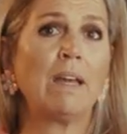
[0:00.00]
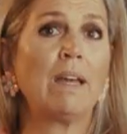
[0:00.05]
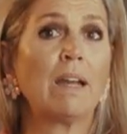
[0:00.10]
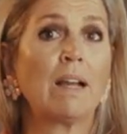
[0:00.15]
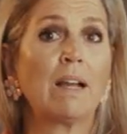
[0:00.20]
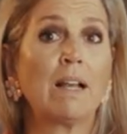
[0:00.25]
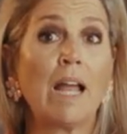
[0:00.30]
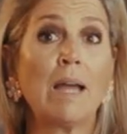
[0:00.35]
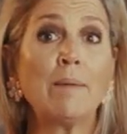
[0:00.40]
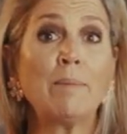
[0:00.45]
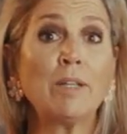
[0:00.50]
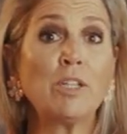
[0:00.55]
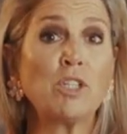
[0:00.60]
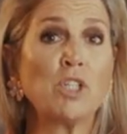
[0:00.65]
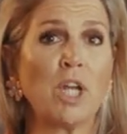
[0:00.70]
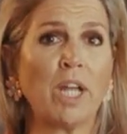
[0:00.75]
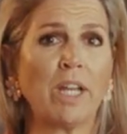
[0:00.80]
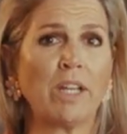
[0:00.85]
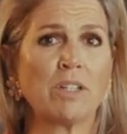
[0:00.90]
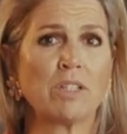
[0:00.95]
Climate
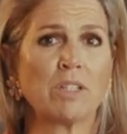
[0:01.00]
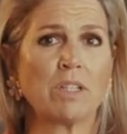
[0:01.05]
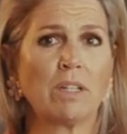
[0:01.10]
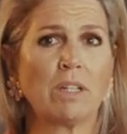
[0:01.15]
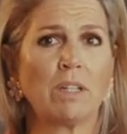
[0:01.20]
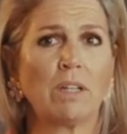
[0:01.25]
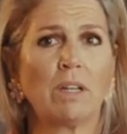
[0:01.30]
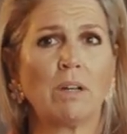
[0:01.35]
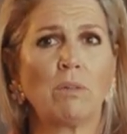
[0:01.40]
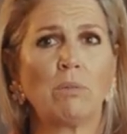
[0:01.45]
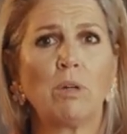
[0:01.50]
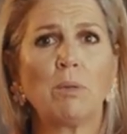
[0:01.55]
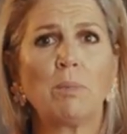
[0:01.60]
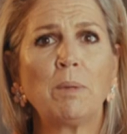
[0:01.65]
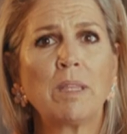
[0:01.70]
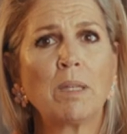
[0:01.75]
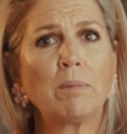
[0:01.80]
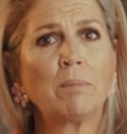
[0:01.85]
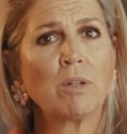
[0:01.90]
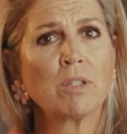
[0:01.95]
change will be
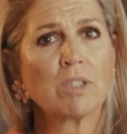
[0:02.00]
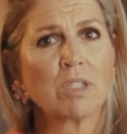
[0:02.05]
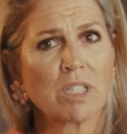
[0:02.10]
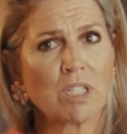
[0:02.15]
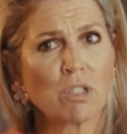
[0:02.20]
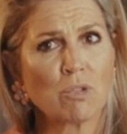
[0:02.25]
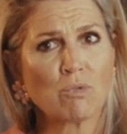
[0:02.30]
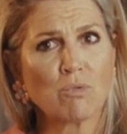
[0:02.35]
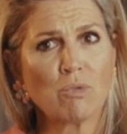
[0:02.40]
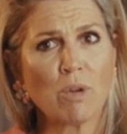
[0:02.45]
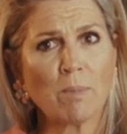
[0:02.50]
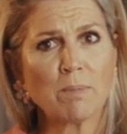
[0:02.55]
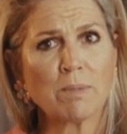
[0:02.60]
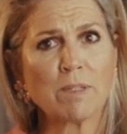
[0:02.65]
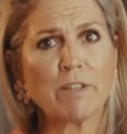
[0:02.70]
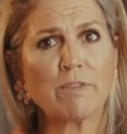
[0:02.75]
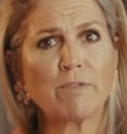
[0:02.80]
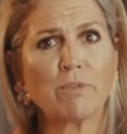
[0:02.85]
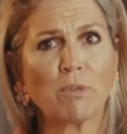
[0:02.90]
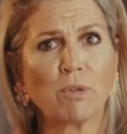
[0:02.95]
the most
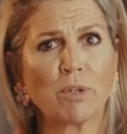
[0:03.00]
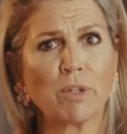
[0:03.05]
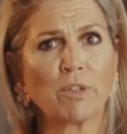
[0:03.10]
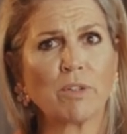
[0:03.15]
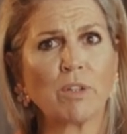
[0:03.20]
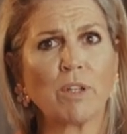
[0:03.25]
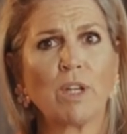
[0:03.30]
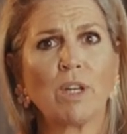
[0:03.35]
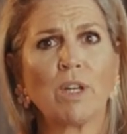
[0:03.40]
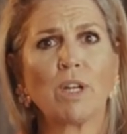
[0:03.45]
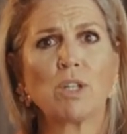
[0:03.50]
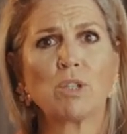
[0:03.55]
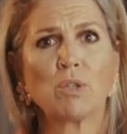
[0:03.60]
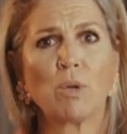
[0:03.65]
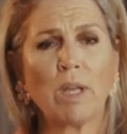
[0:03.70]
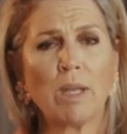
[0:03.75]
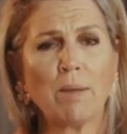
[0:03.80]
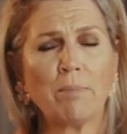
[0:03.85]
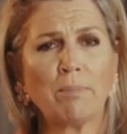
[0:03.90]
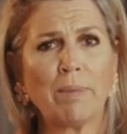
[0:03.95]
disruptive force
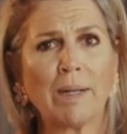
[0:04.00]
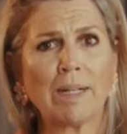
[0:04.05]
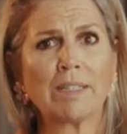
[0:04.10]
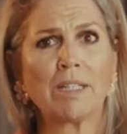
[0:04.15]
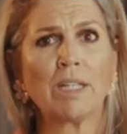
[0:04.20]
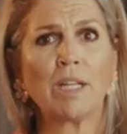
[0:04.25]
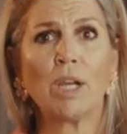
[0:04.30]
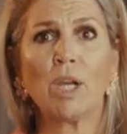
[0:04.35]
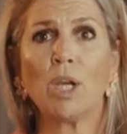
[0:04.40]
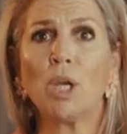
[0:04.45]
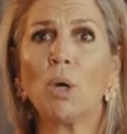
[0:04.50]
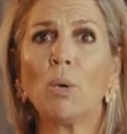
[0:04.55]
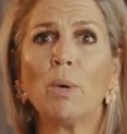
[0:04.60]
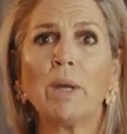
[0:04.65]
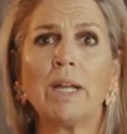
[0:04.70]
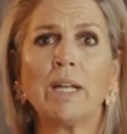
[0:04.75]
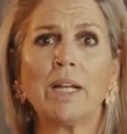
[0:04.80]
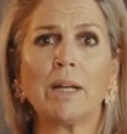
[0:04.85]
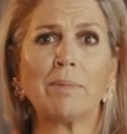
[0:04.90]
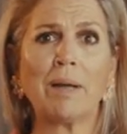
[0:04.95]
to impact
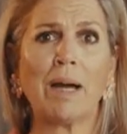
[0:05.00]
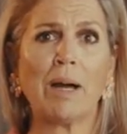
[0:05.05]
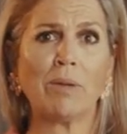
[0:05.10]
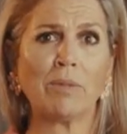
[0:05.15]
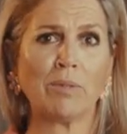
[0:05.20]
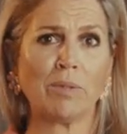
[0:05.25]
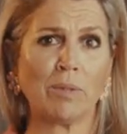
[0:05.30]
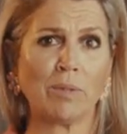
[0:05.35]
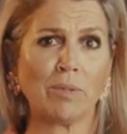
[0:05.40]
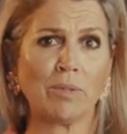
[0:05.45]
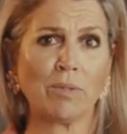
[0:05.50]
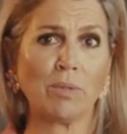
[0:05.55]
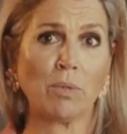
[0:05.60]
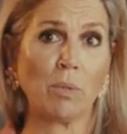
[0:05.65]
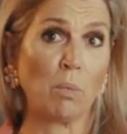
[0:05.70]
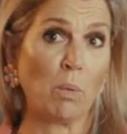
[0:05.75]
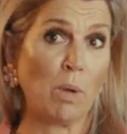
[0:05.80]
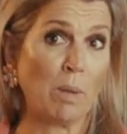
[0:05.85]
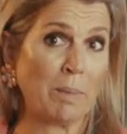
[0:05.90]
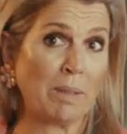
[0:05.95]
low-income households,
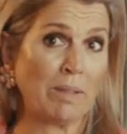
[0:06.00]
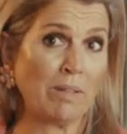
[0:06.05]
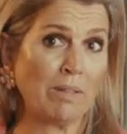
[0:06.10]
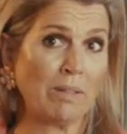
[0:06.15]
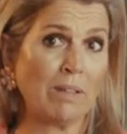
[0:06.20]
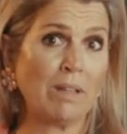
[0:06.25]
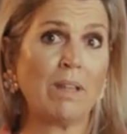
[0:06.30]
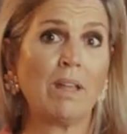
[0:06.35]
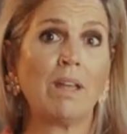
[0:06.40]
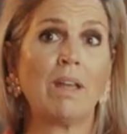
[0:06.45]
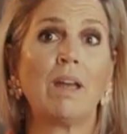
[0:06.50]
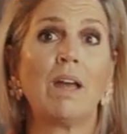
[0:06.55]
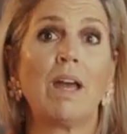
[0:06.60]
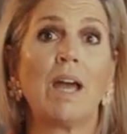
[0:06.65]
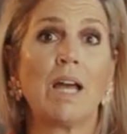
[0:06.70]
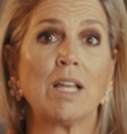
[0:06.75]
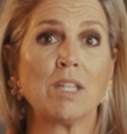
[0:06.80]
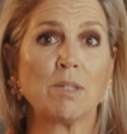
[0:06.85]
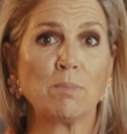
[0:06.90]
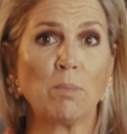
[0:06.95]
women,
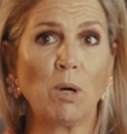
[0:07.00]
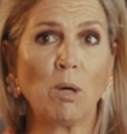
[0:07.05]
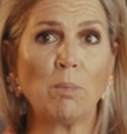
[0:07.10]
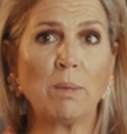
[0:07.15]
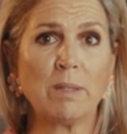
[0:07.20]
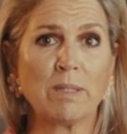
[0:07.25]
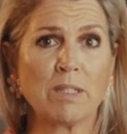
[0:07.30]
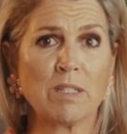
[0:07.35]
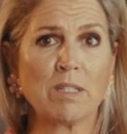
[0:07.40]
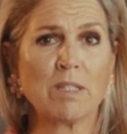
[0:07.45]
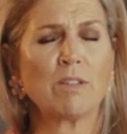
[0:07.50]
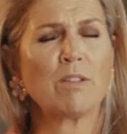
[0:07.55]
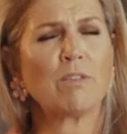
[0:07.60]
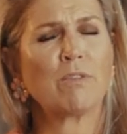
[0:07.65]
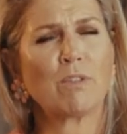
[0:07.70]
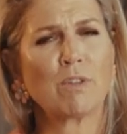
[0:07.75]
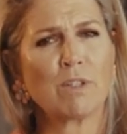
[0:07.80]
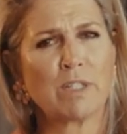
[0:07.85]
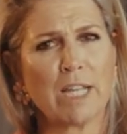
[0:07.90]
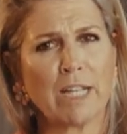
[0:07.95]
and small businesses
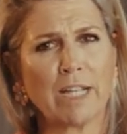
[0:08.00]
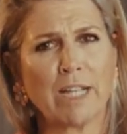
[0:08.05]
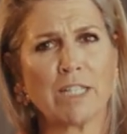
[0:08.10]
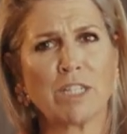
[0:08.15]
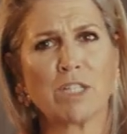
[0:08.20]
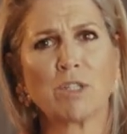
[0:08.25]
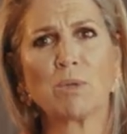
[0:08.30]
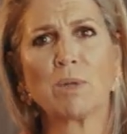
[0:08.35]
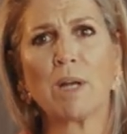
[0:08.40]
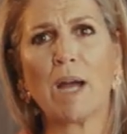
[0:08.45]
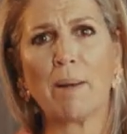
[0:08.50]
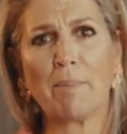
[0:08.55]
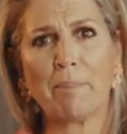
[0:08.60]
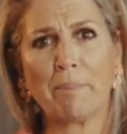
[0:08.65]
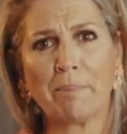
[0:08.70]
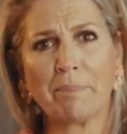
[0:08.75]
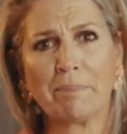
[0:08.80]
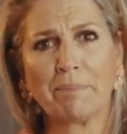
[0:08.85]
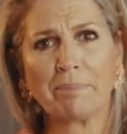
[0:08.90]
for decades to come.